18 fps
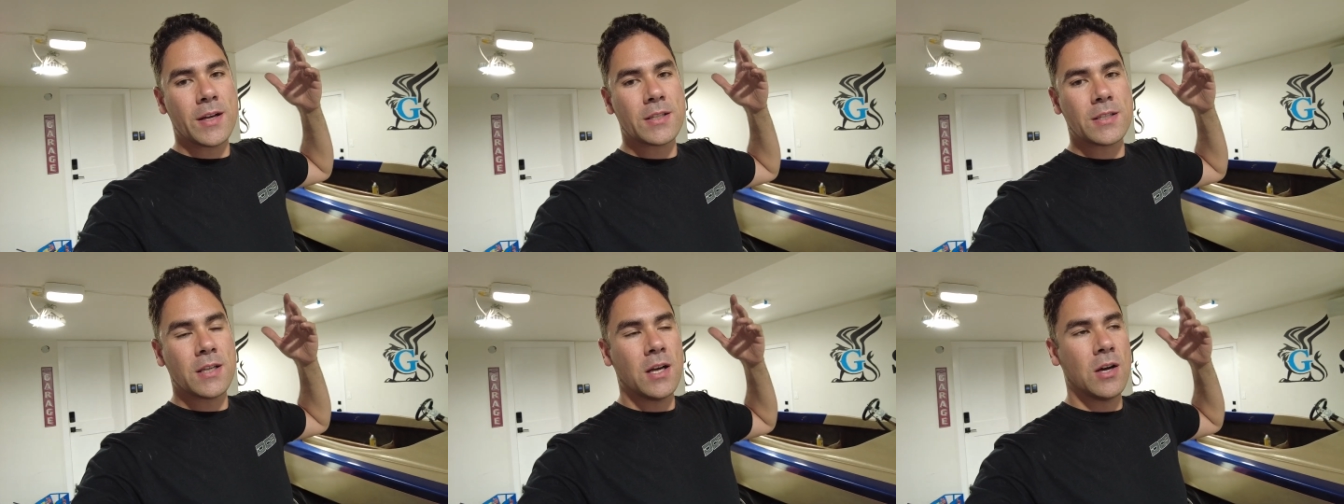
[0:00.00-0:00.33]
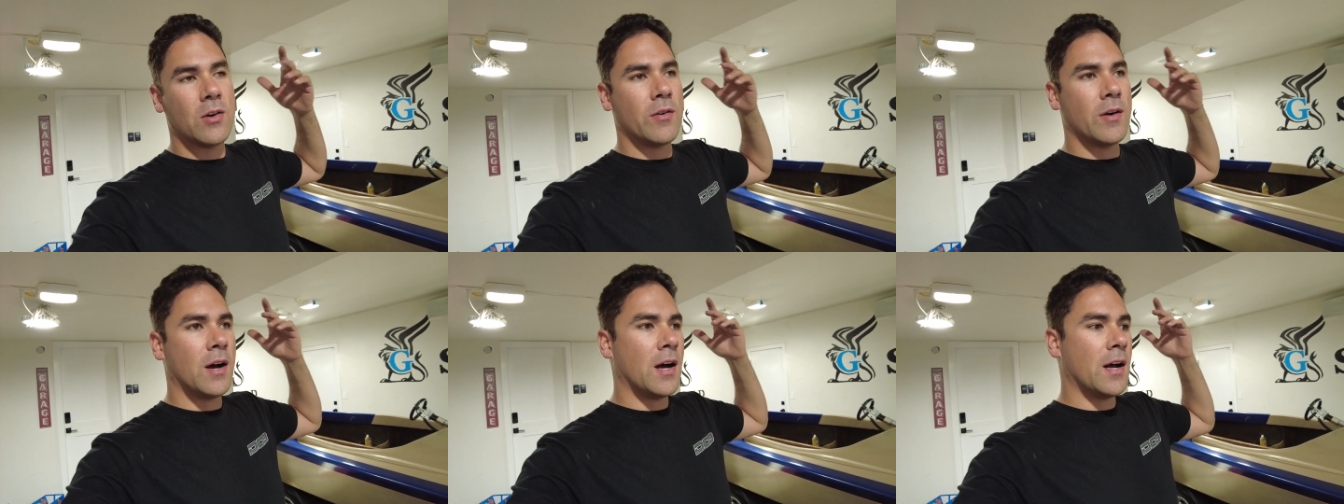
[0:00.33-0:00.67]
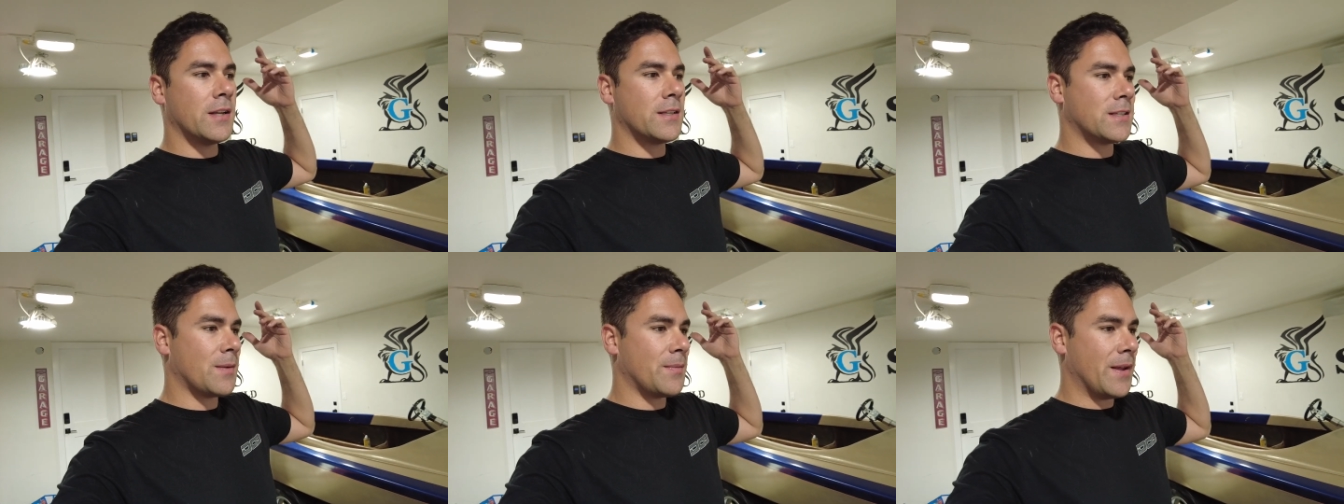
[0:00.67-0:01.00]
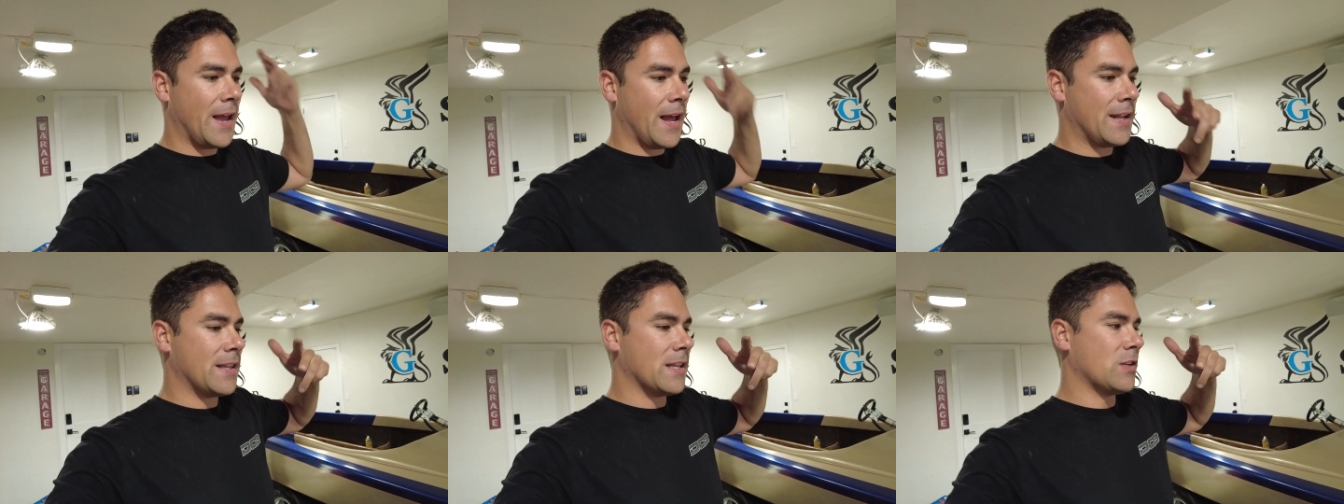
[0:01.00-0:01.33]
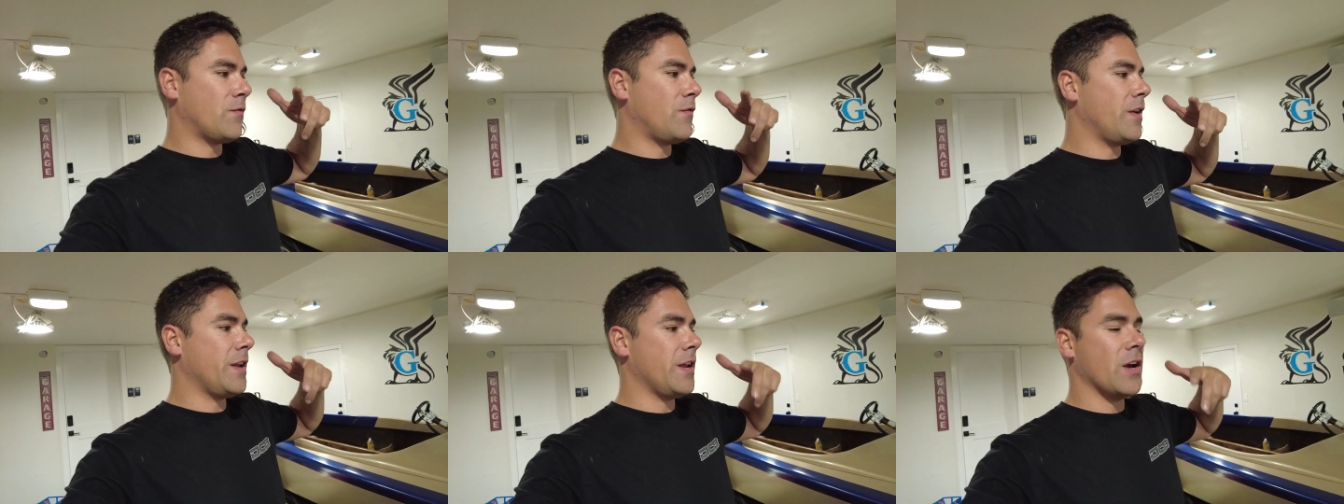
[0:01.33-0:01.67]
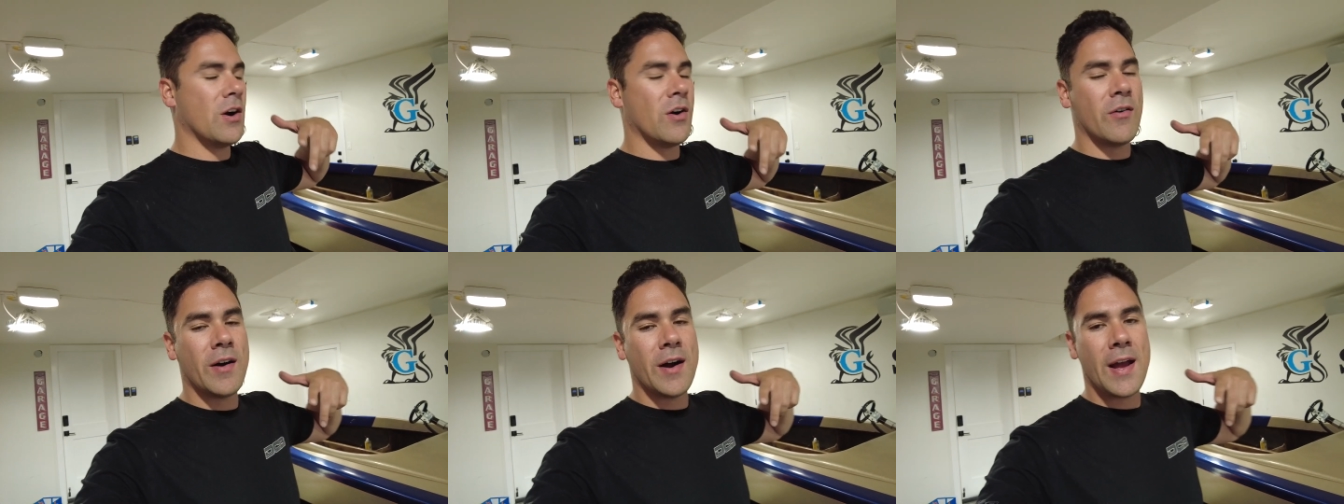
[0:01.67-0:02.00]
so it's time to edit this
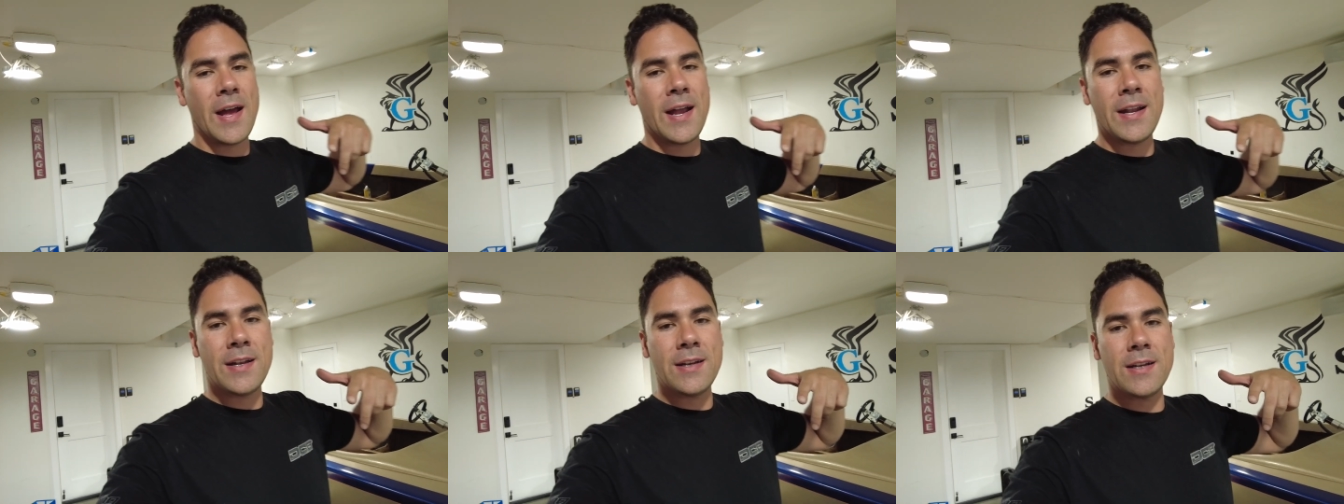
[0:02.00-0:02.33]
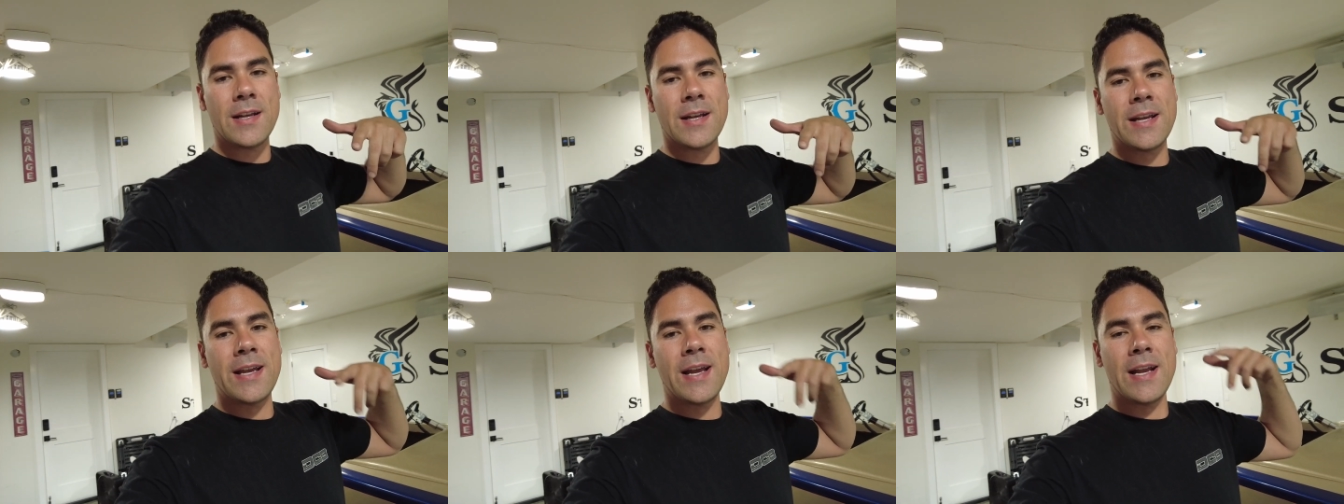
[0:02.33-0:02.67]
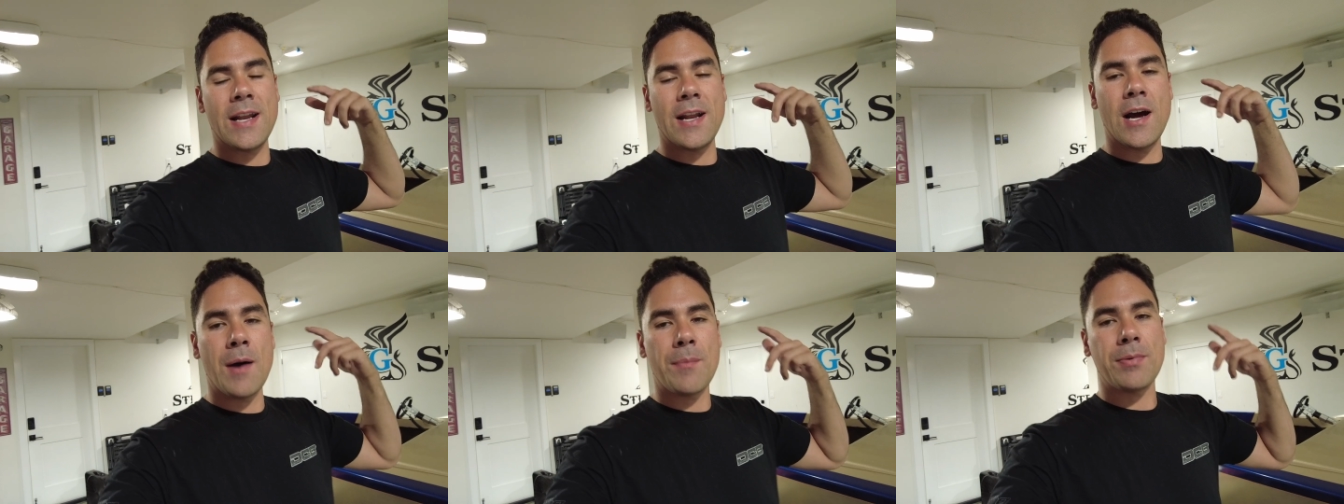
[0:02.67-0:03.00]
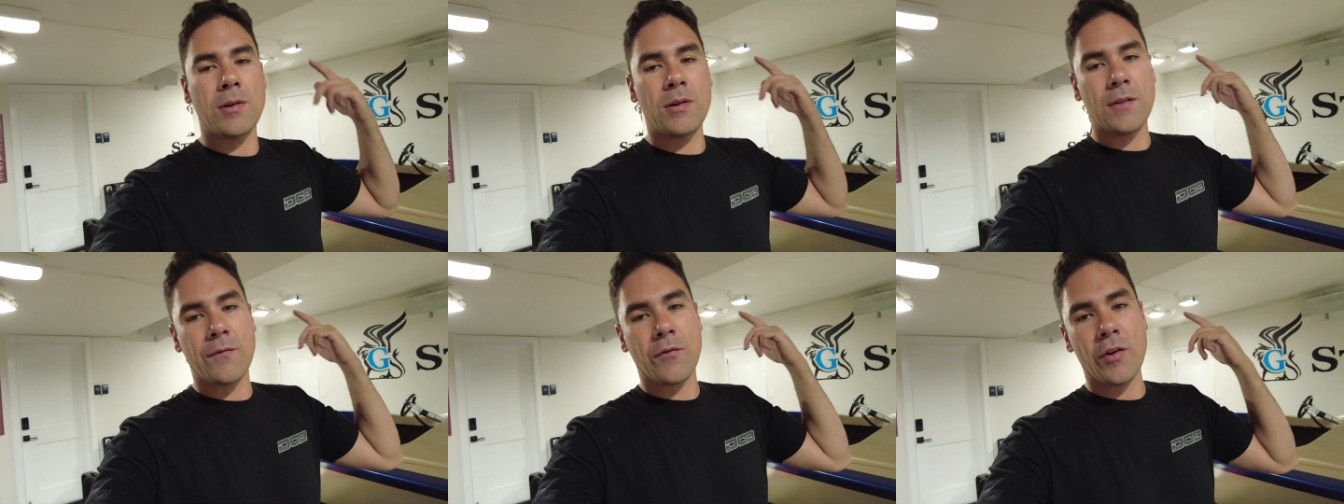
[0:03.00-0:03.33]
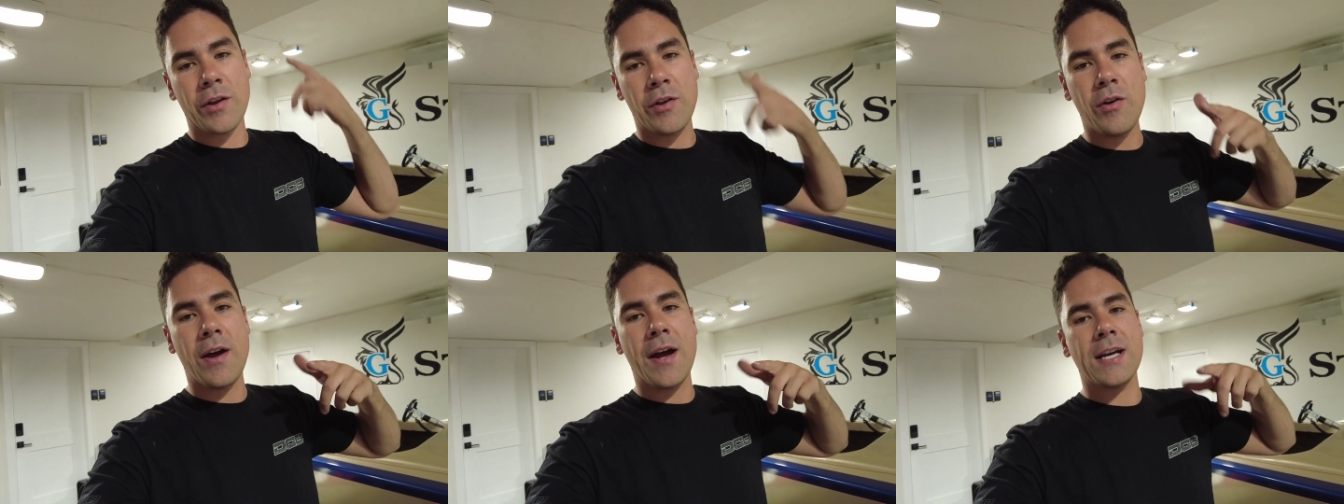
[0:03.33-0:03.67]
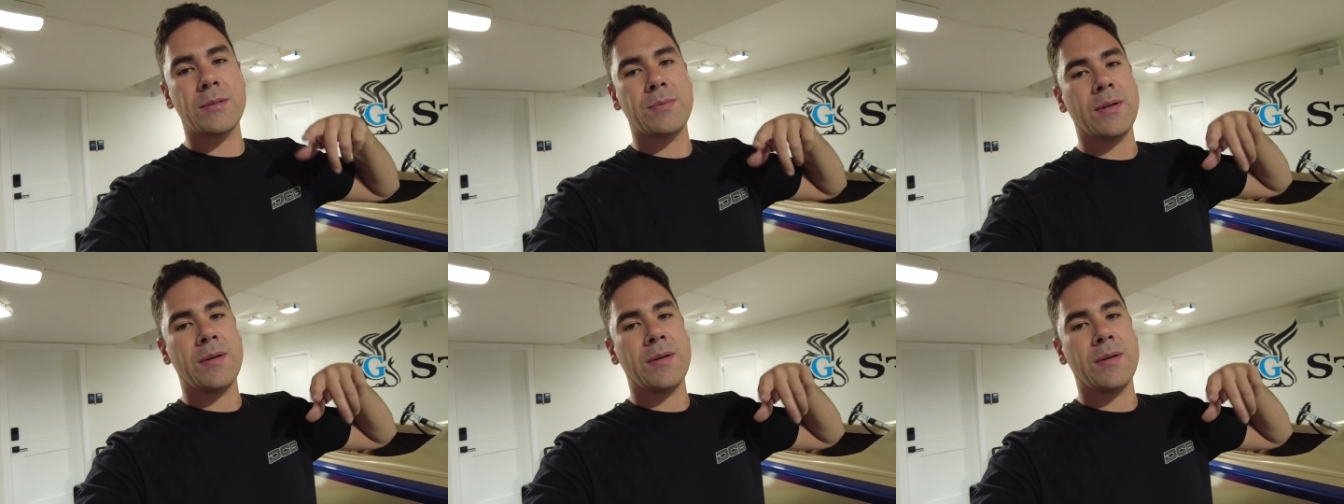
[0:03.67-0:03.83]
video and get it uploaded for you guys,